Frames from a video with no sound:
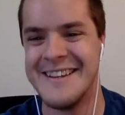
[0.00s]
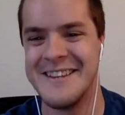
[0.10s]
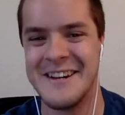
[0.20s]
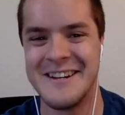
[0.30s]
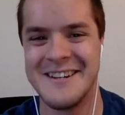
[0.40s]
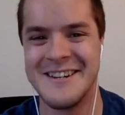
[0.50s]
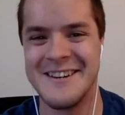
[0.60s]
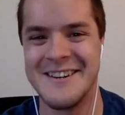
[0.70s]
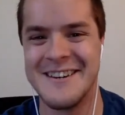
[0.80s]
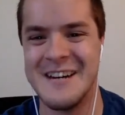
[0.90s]
There you
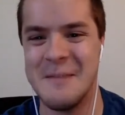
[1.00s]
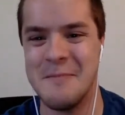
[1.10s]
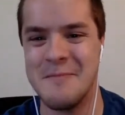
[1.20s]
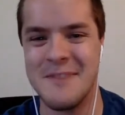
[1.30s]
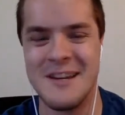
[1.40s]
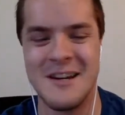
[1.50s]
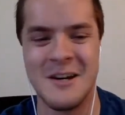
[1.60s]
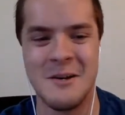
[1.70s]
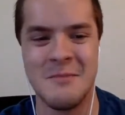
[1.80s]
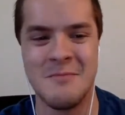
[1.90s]
go. Yep.
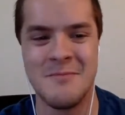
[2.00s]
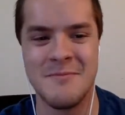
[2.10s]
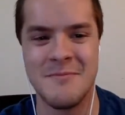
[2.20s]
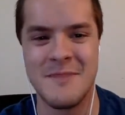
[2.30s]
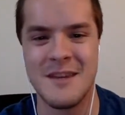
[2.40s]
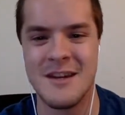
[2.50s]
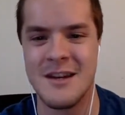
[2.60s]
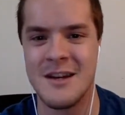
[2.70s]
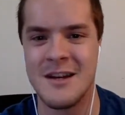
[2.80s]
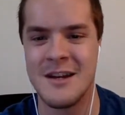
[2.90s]
And
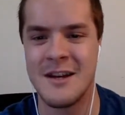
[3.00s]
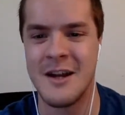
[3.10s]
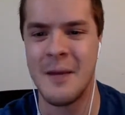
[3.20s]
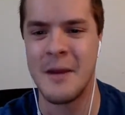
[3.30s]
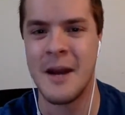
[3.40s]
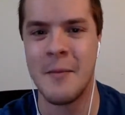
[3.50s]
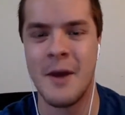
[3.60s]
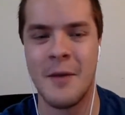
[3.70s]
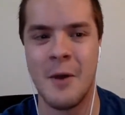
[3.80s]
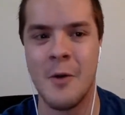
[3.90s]
I mean,
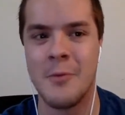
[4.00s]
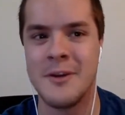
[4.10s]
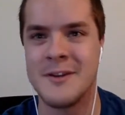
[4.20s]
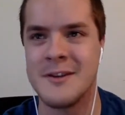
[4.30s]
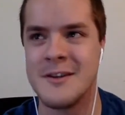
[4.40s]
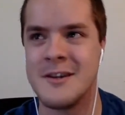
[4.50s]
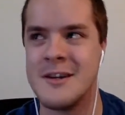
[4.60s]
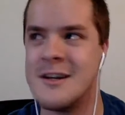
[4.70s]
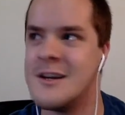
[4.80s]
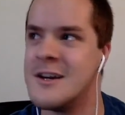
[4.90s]
I'm hoping to
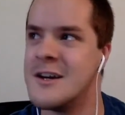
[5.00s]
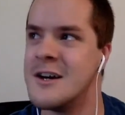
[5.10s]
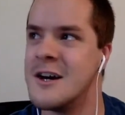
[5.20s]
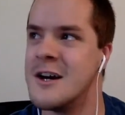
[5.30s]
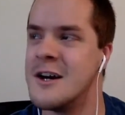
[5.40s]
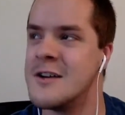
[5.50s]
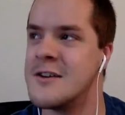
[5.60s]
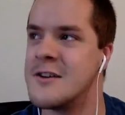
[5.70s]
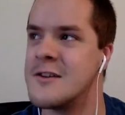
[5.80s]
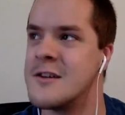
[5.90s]

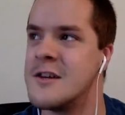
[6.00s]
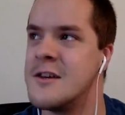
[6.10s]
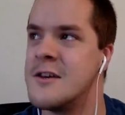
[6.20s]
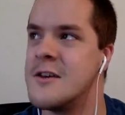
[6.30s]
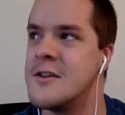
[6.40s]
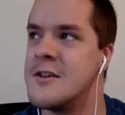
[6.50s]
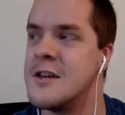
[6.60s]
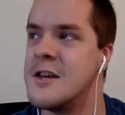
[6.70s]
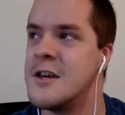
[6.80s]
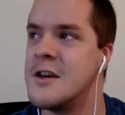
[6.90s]
see
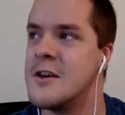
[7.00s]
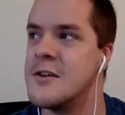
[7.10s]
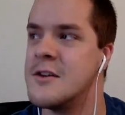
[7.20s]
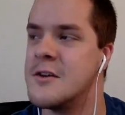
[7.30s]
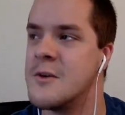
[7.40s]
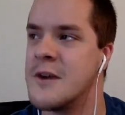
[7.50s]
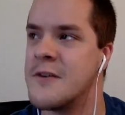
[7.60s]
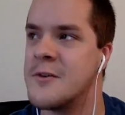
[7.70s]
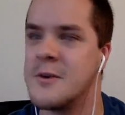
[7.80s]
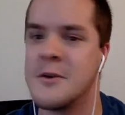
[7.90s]
the
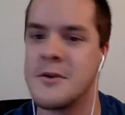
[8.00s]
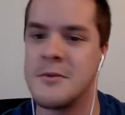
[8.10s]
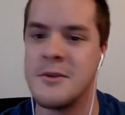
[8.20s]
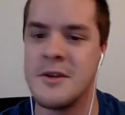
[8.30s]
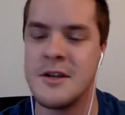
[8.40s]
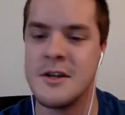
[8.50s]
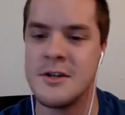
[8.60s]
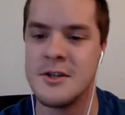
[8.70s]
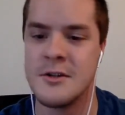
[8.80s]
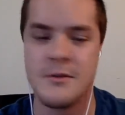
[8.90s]
GraphQL community
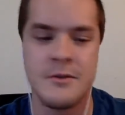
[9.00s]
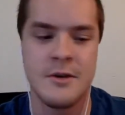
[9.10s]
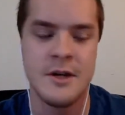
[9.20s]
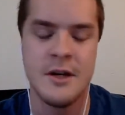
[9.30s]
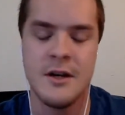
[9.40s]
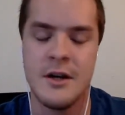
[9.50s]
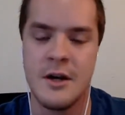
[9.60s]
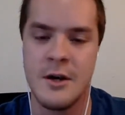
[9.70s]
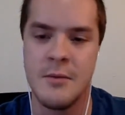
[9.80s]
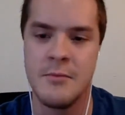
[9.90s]
in general
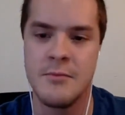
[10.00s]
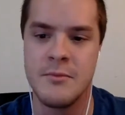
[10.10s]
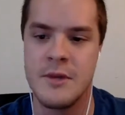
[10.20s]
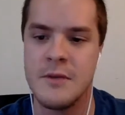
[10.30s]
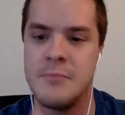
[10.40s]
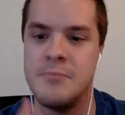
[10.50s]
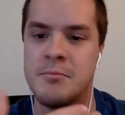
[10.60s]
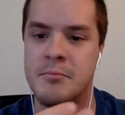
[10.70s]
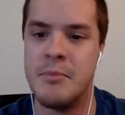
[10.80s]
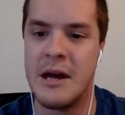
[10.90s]
get
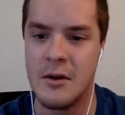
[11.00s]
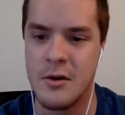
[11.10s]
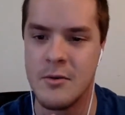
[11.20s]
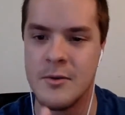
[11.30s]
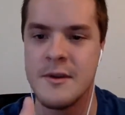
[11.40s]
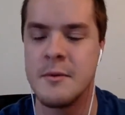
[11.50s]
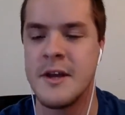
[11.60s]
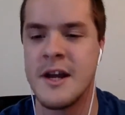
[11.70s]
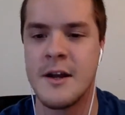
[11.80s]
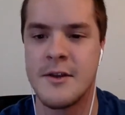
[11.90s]
better with some of
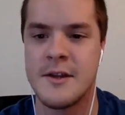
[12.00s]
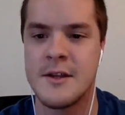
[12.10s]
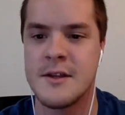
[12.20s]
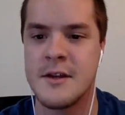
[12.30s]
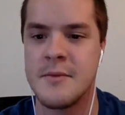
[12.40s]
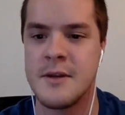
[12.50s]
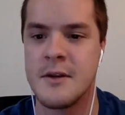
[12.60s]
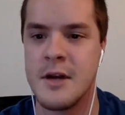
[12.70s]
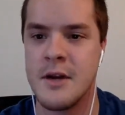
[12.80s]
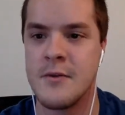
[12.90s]
that. And I think that there have been a
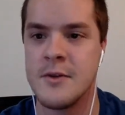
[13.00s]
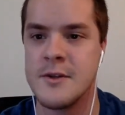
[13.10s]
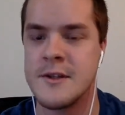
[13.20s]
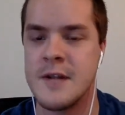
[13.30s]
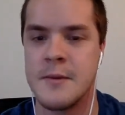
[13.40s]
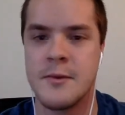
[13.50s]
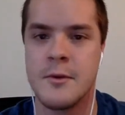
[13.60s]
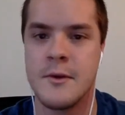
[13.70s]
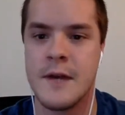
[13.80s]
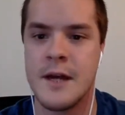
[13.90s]
lot of good steps
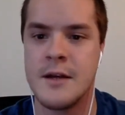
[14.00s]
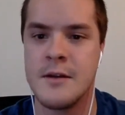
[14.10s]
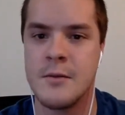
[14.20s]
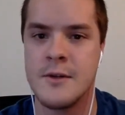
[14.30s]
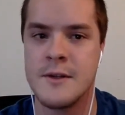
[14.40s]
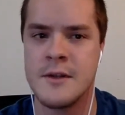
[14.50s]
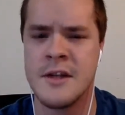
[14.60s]
towards that recently.